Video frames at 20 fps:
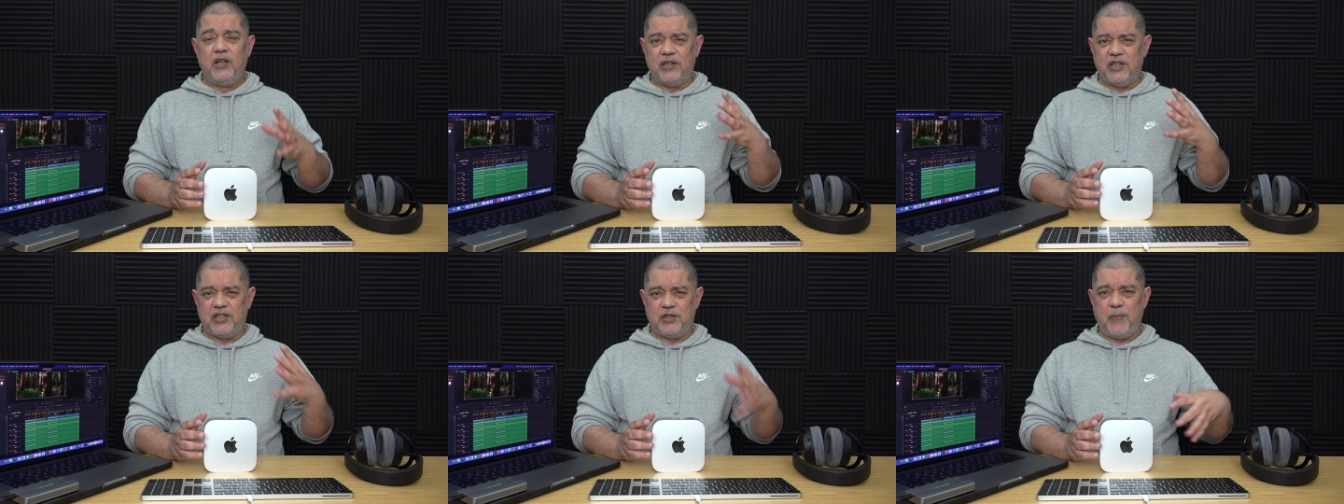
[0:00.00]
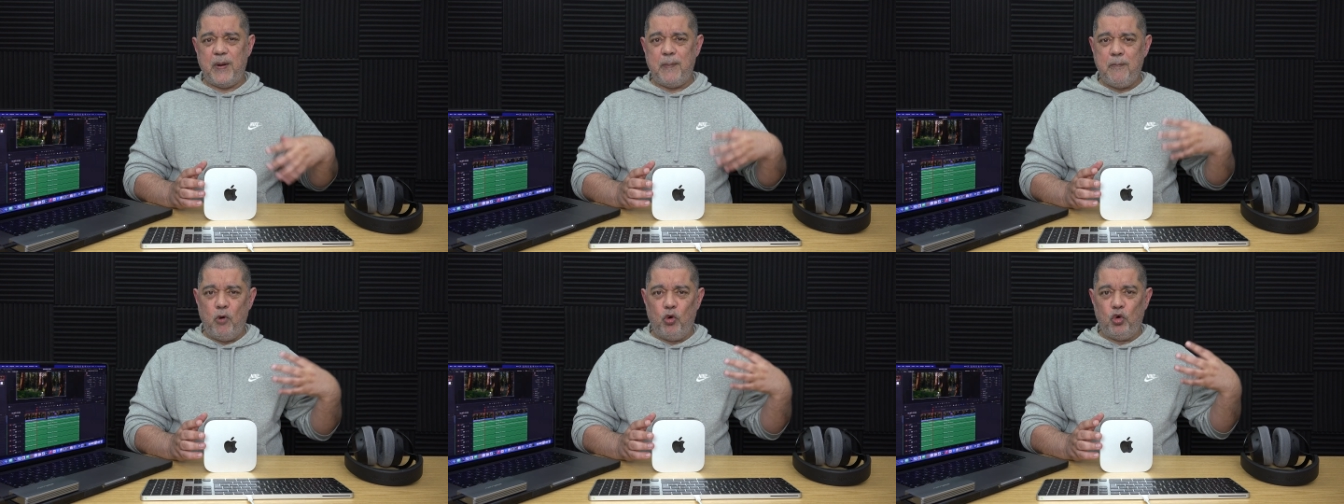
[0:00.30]
There's a
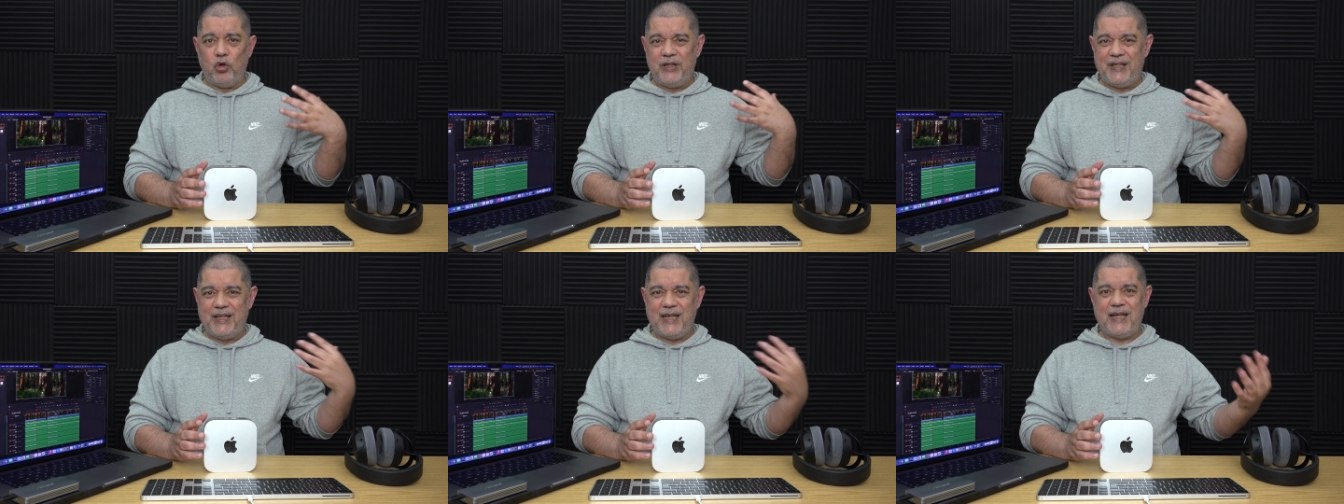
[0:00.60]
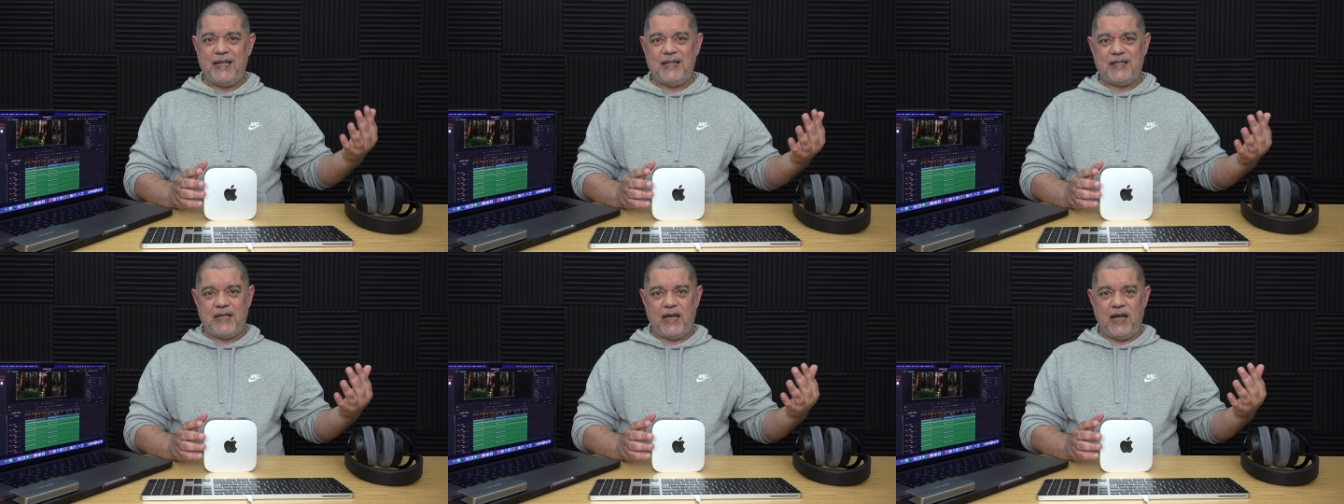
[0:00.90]
bit more
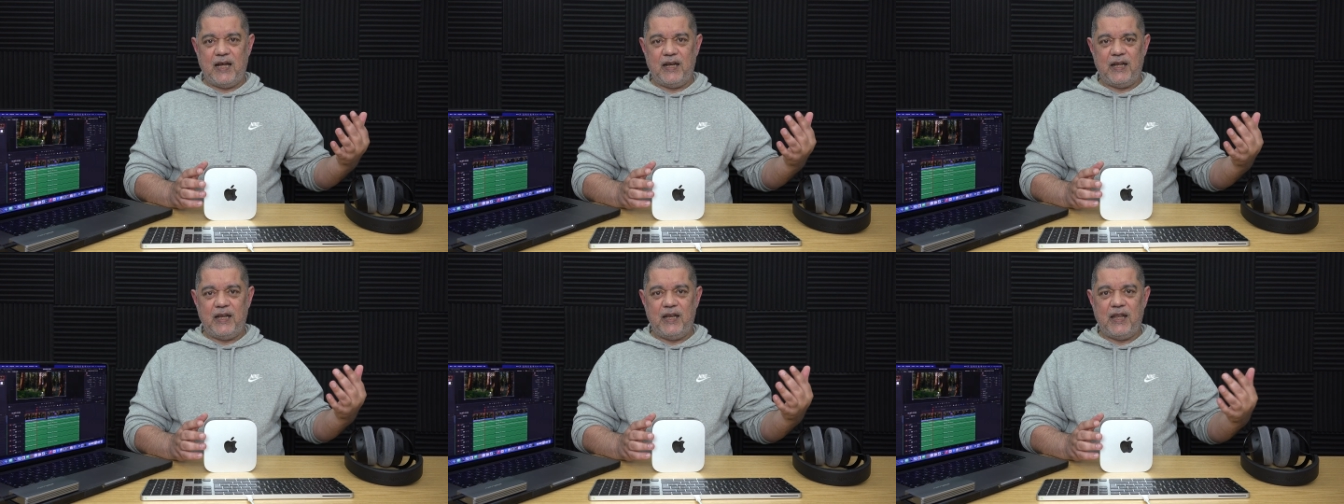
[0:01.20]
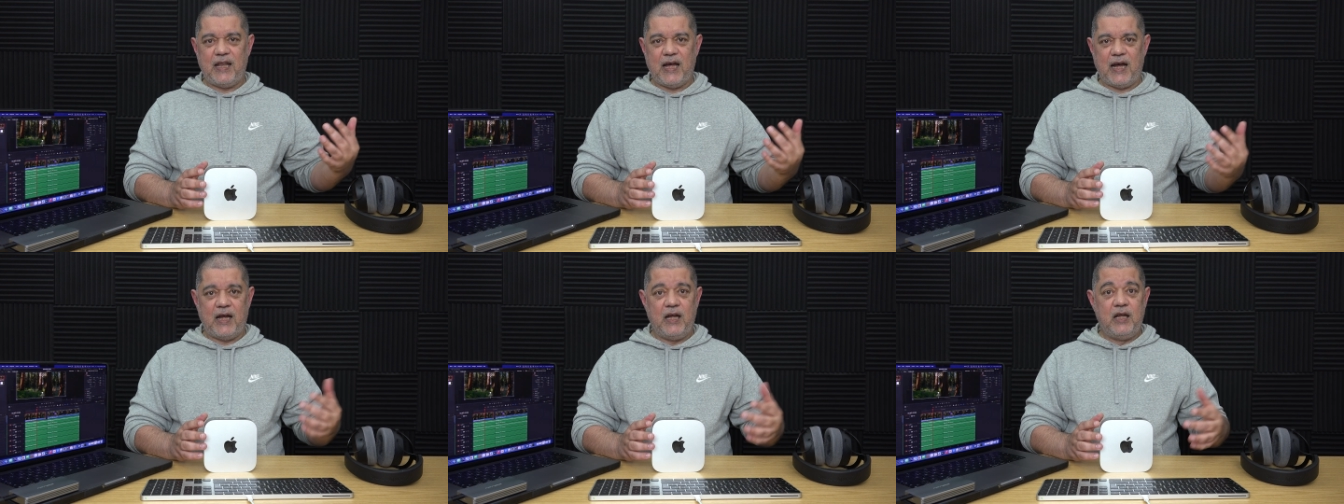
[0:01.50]
detail
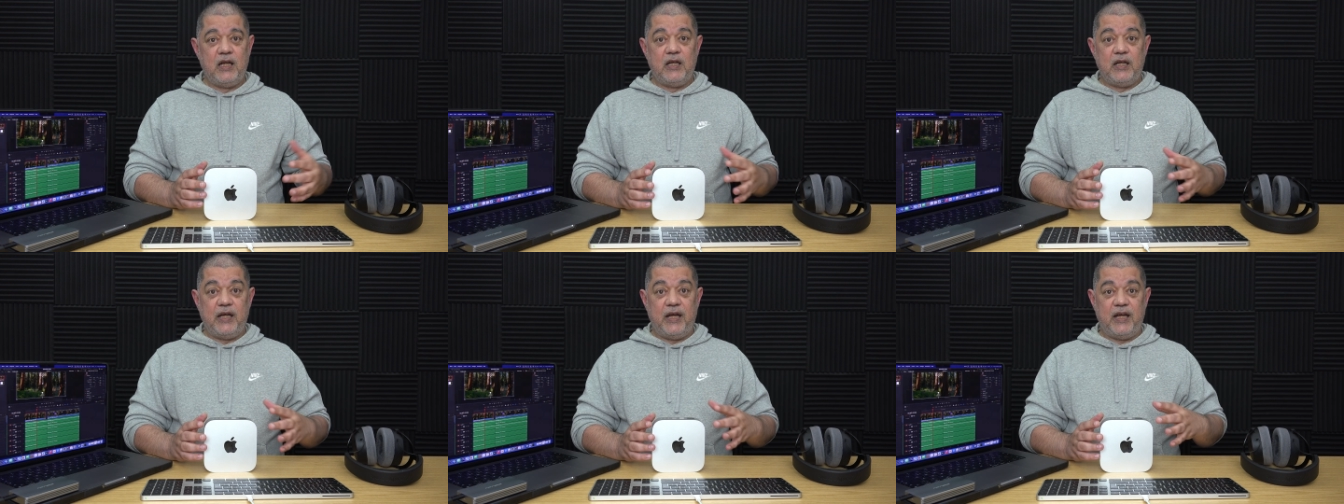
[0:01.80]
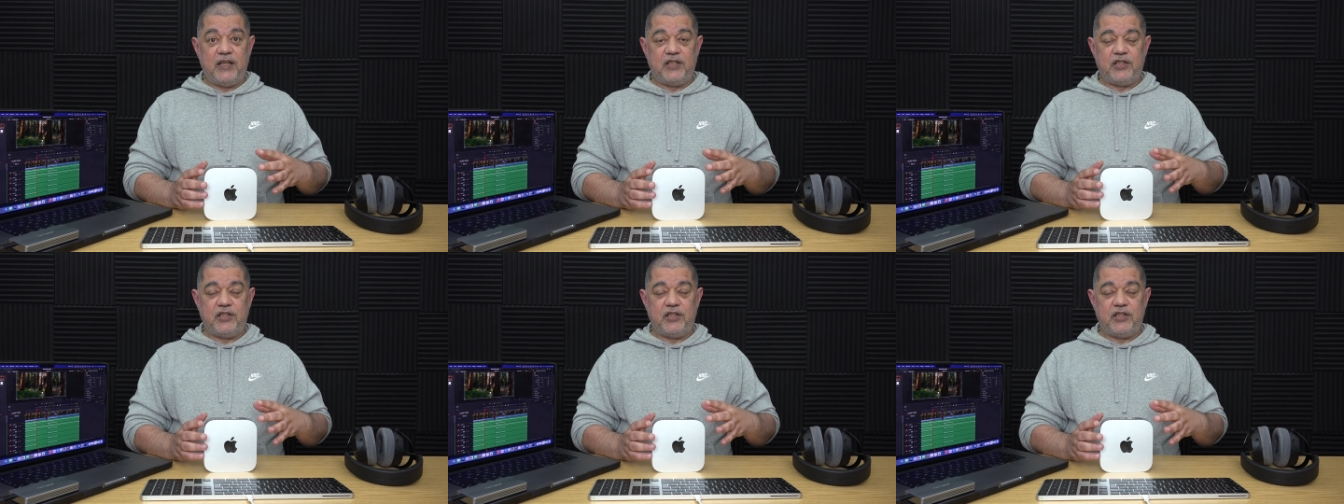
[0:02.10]
in that uh,